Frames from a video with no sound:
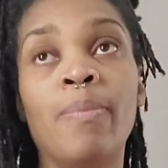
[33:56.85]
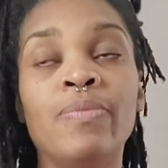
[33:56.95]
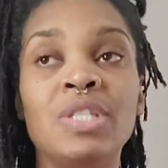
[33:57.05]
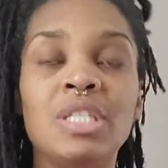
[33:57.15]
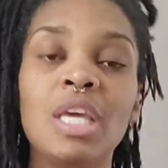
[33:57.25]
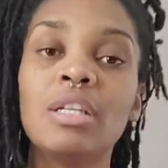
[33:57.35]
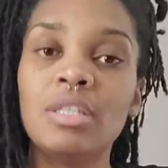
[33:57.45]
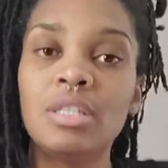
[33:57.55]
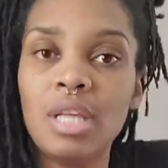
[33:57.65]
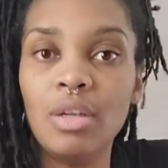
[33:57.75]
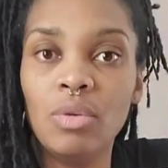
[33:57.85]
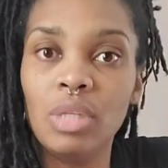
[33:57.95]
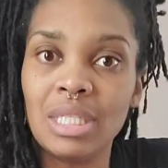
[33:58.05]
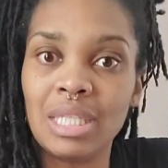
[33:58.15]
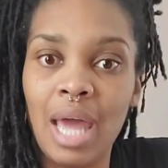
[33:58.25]
signal
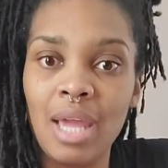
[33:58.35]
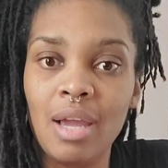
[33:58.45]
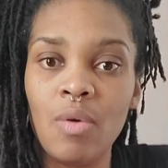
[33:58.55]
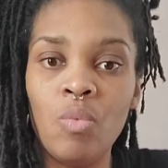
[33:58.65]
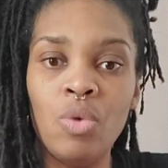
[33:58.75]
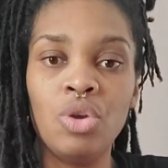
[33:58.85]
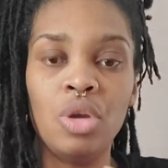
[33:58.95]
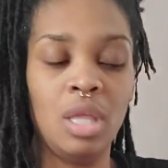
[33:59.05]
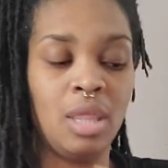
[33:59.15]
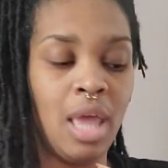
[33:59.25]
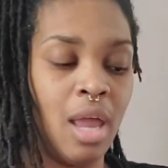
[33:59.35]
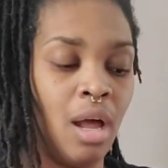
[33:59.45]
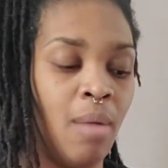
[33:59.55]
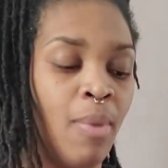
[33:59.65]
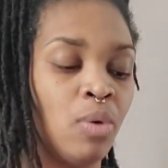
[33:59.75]
looks like when you're in that
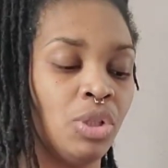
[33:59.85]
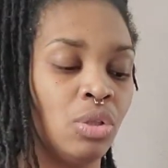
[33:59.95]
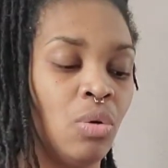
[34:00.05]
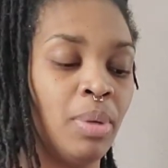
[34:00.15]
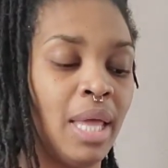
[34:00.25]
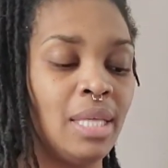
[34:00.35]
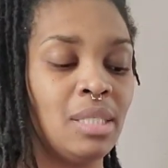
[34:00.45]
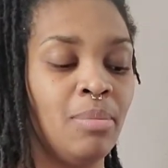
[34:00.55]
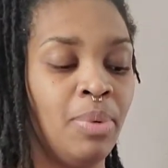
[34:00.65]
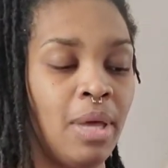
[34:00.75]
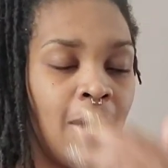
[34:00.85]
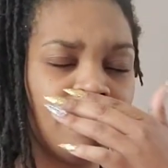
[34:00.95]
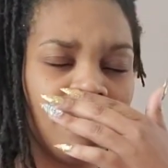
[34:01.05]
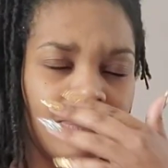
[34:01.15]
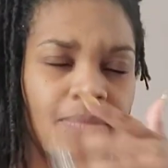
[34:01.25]
emotional place. But
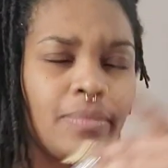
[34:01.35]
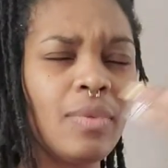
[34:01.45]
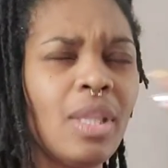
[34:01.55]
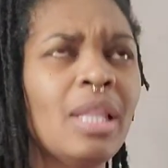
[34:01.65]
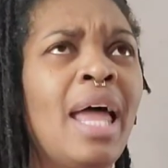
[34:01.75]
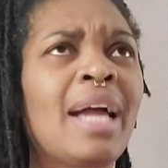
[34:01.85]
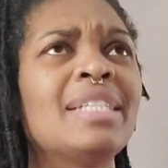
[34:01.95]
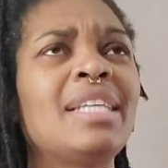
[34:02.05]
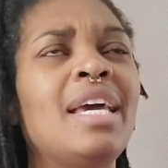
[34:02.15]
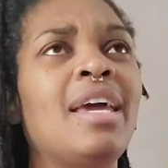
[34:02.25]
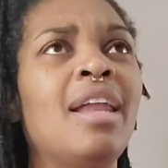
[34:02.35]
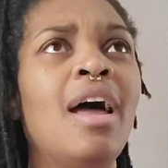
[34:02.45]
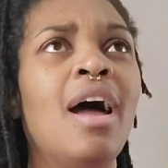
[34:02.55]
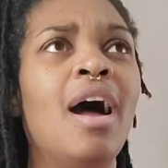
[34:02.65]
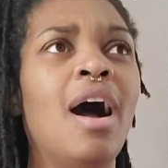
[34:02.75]
like I said,
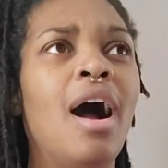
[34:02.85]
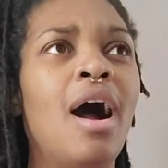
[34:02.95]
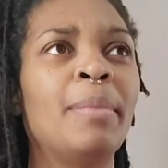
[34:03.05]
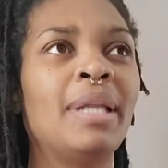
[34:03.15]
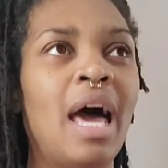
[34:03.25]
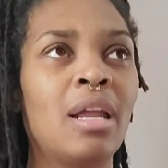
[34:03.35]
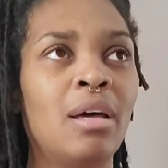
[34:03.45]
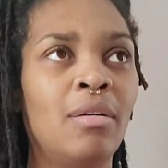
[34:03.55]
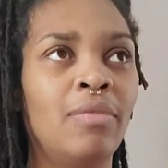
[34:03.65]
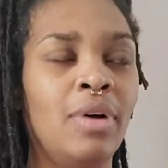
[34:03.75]
a lot of